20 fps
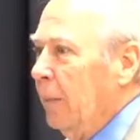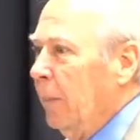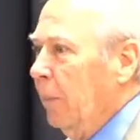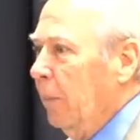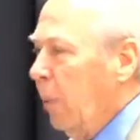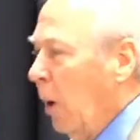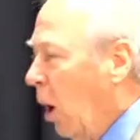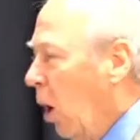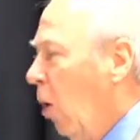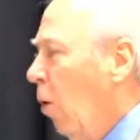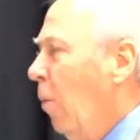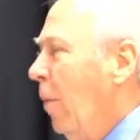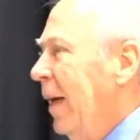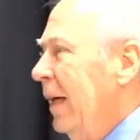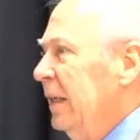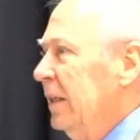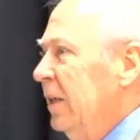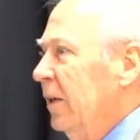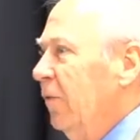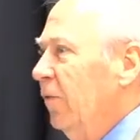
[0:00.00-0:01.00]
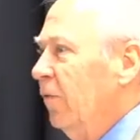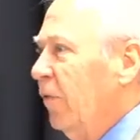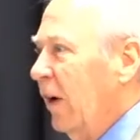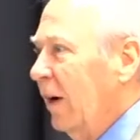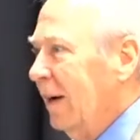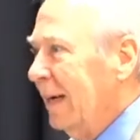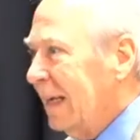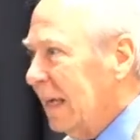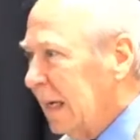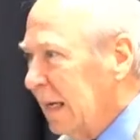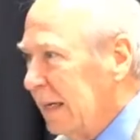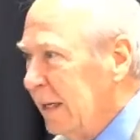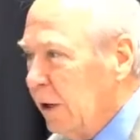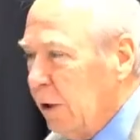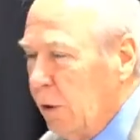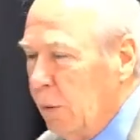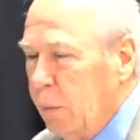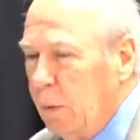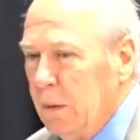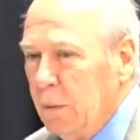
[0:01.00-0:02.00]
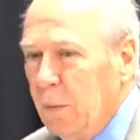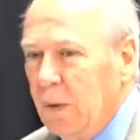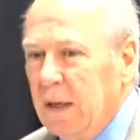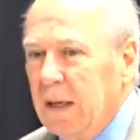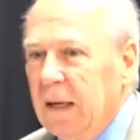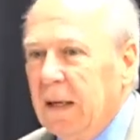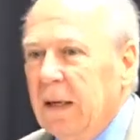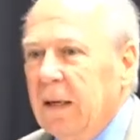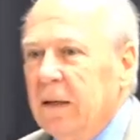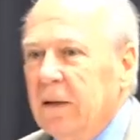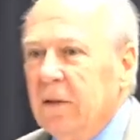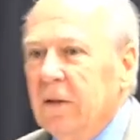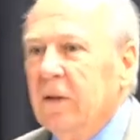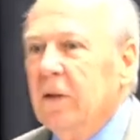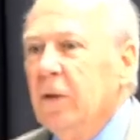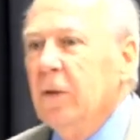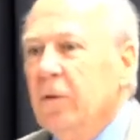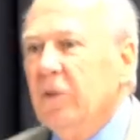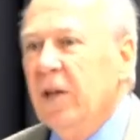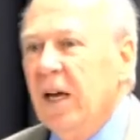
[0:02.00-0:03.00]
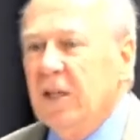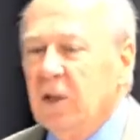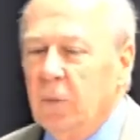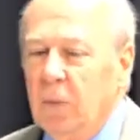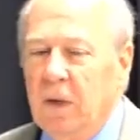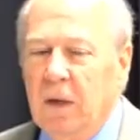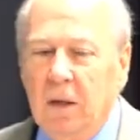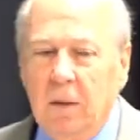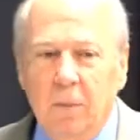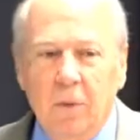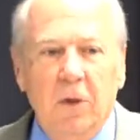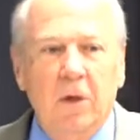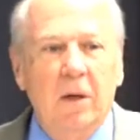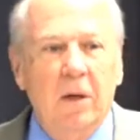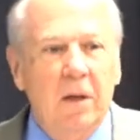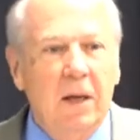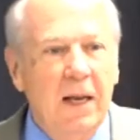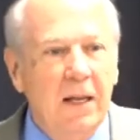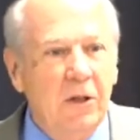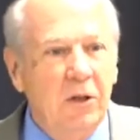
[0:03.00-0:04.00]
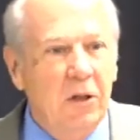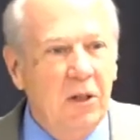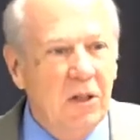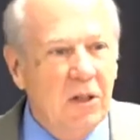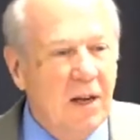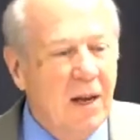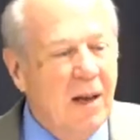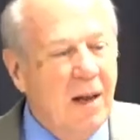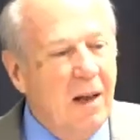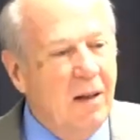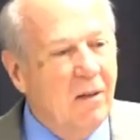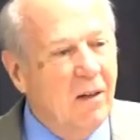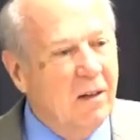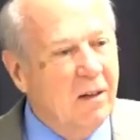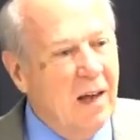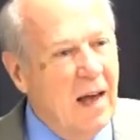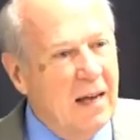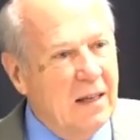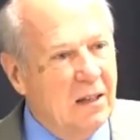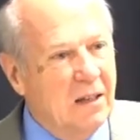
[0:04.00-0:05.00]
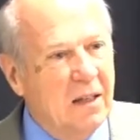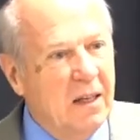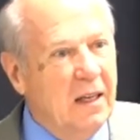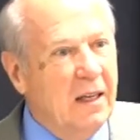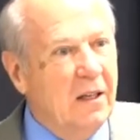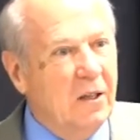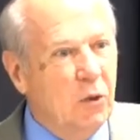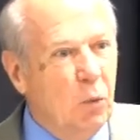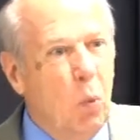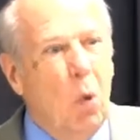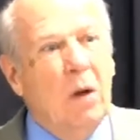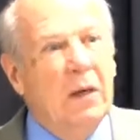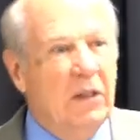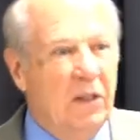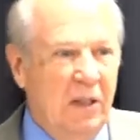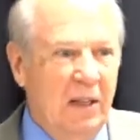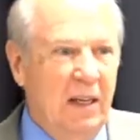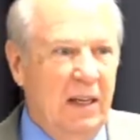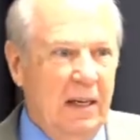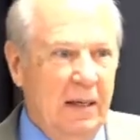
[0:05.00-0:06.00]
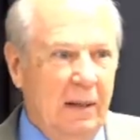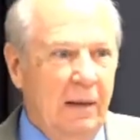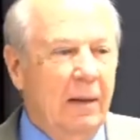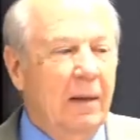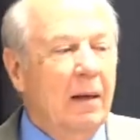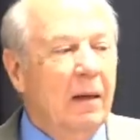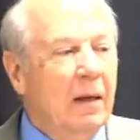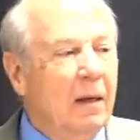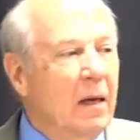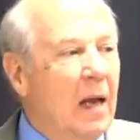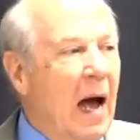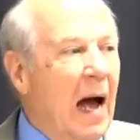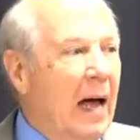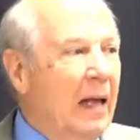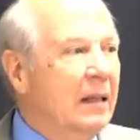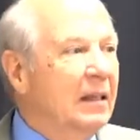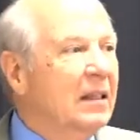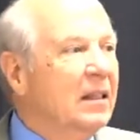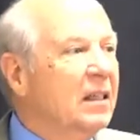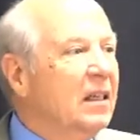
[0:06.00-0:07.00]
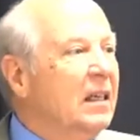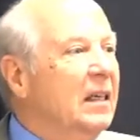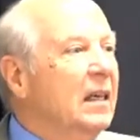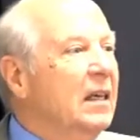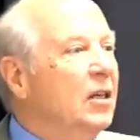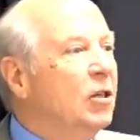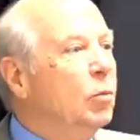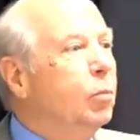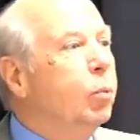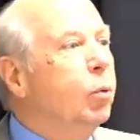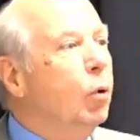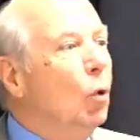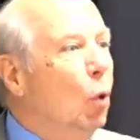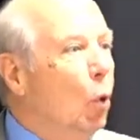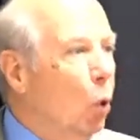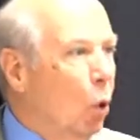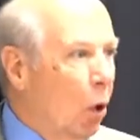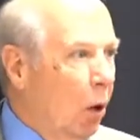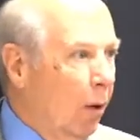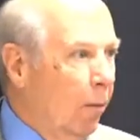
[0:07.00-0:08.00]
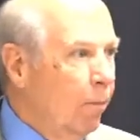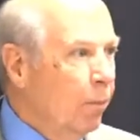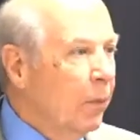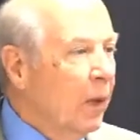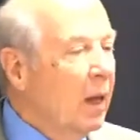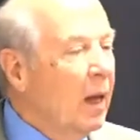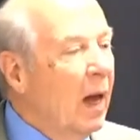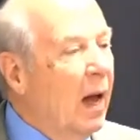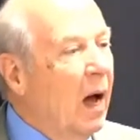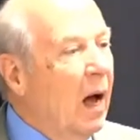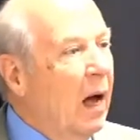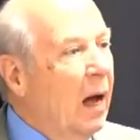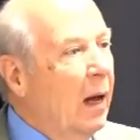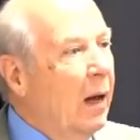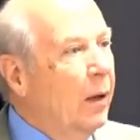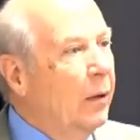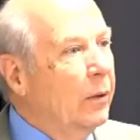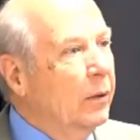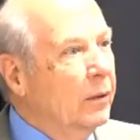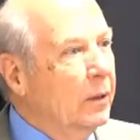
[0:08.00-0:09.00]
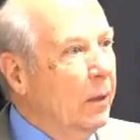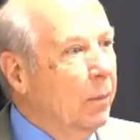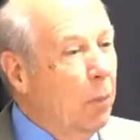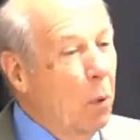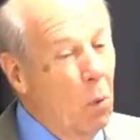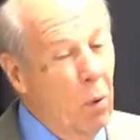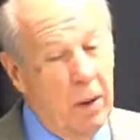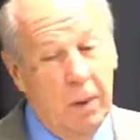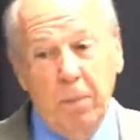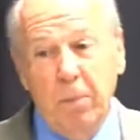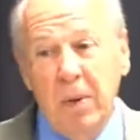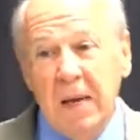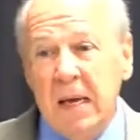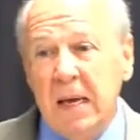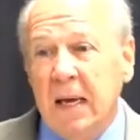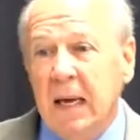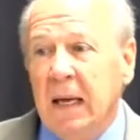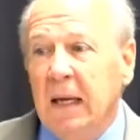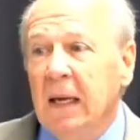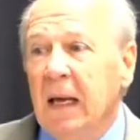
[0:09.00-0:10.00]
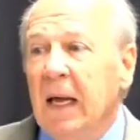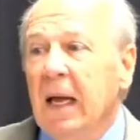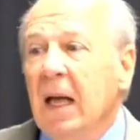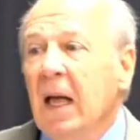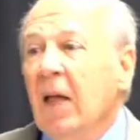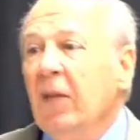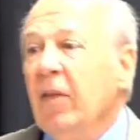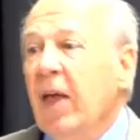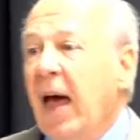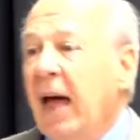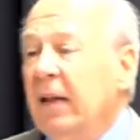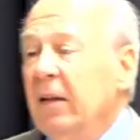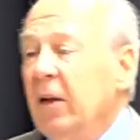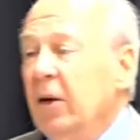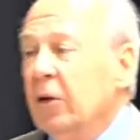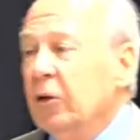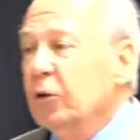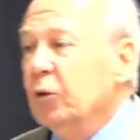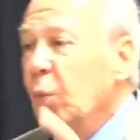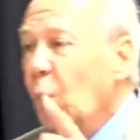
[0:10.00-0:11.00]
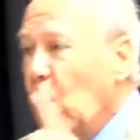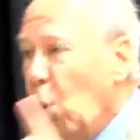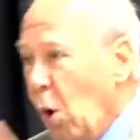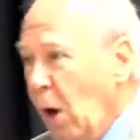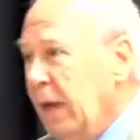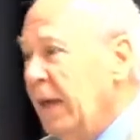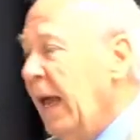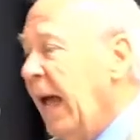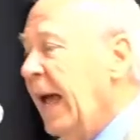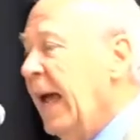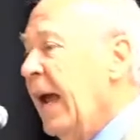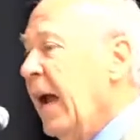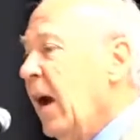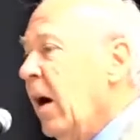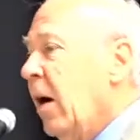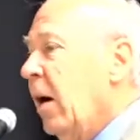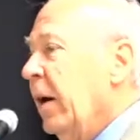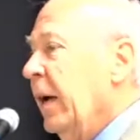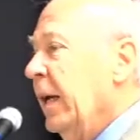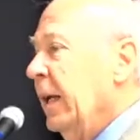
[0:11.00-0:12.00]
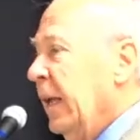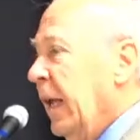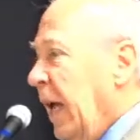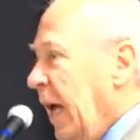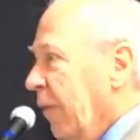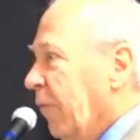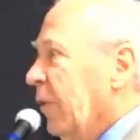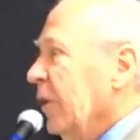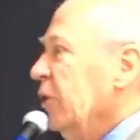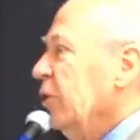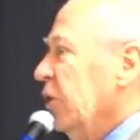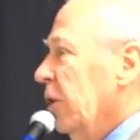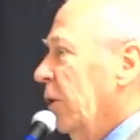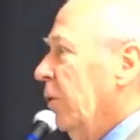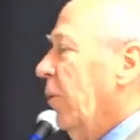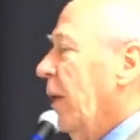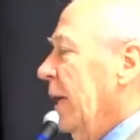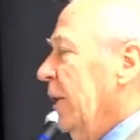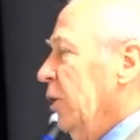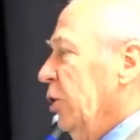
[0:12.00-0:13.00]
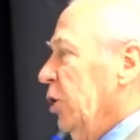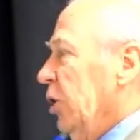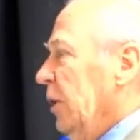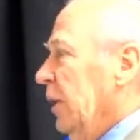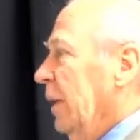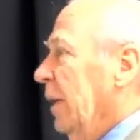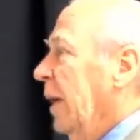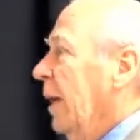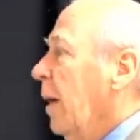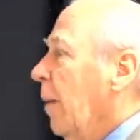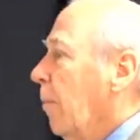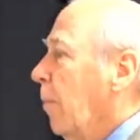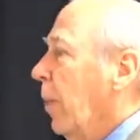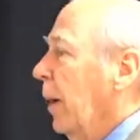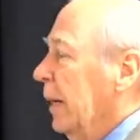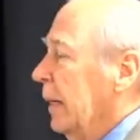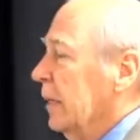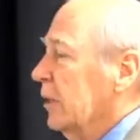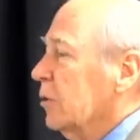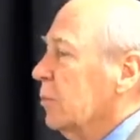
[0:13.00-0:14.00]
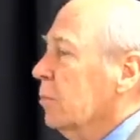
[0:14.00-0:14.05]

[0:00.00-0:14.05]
Paul makes it very clear when we get into the New Testament in the book of Galatians that seed is one seed, not seeds plural. The point being that there's one heir in every generation, but it's